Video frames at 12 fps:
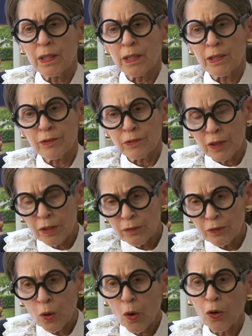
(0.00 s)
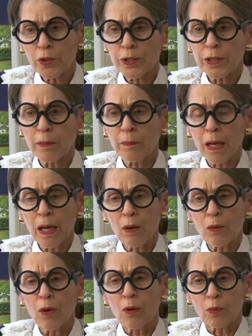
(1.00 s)
Instead of talking
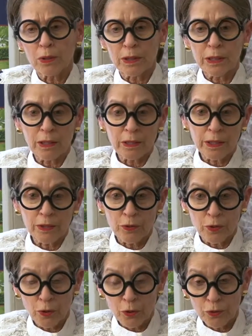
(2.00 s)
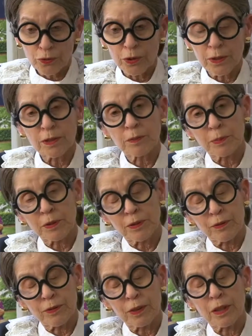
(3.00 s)
about what legal aid does in a
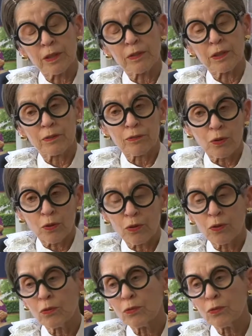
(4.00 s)
specific area of law,